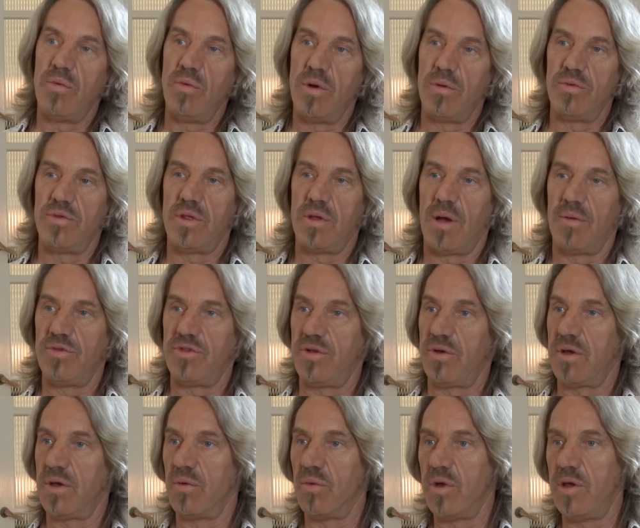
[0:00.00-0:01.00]
and we was, I was
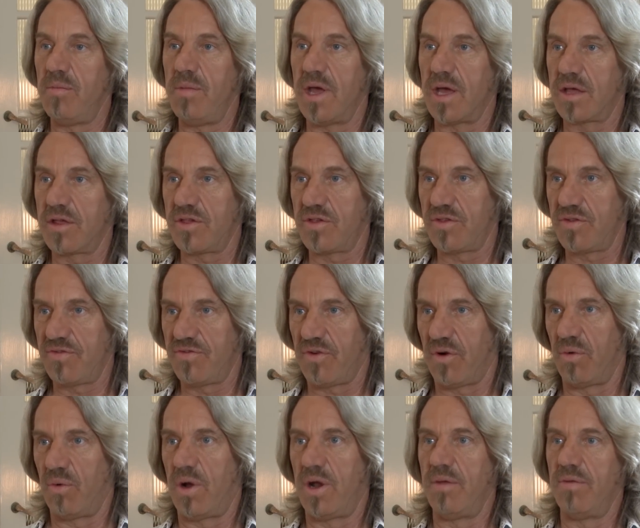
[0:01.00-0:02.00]
doing a remix
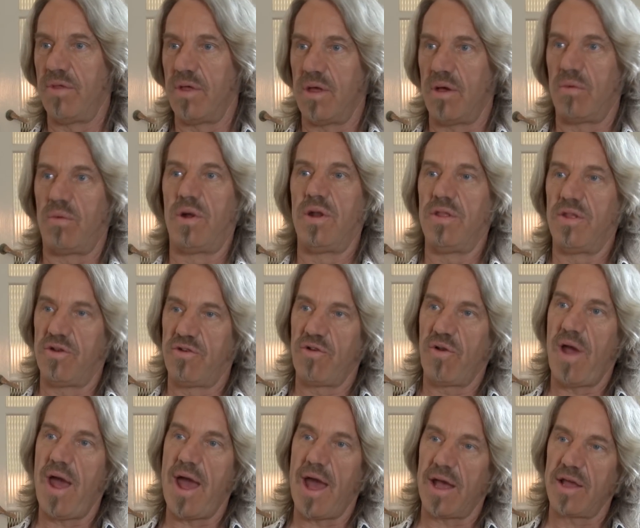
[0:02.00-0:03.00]
for one of the one of the
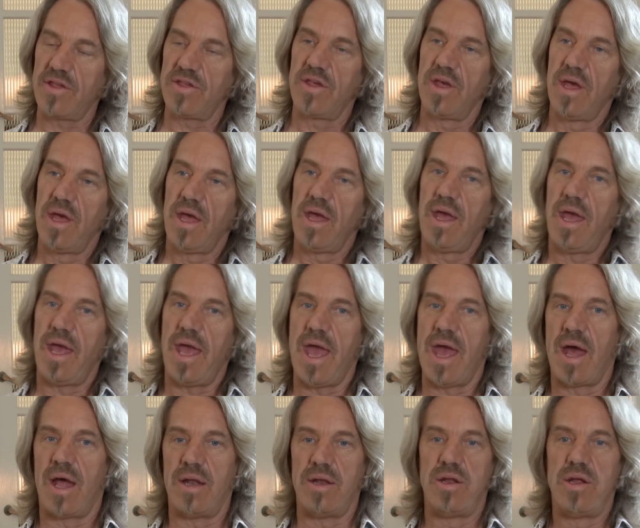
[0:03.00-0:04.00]
tracks,
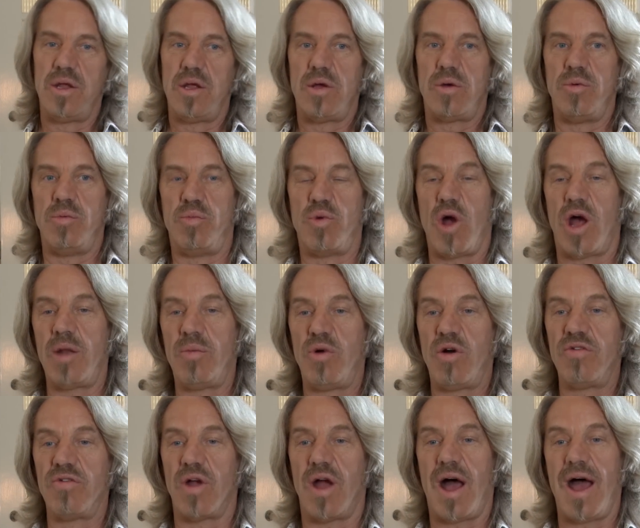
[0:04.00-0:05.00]
and we brought them
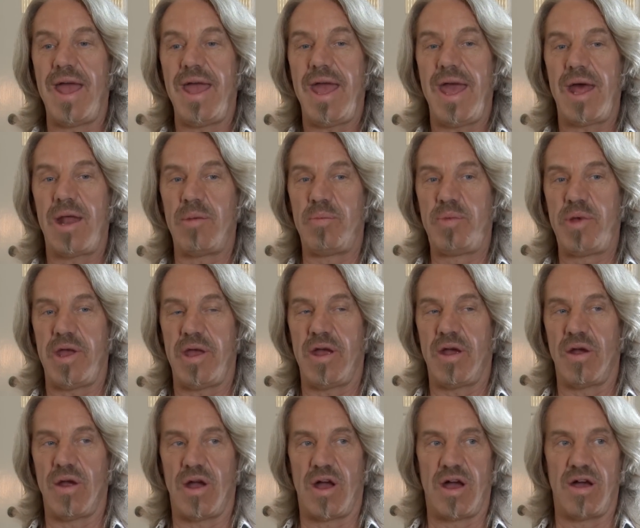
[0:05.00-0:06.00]
over. I had a
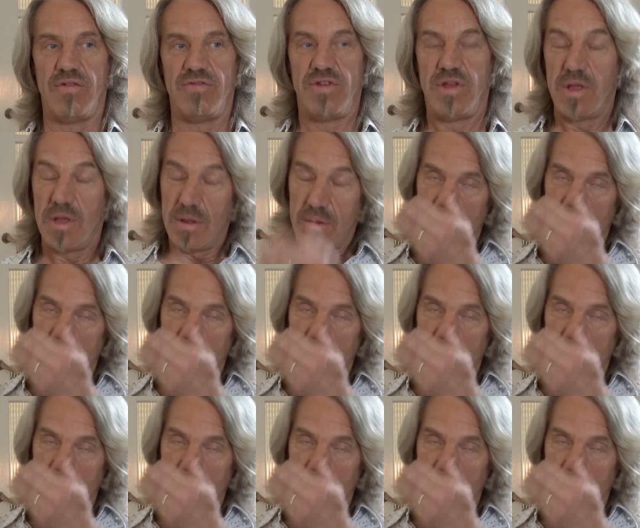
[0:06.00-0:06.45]
pair of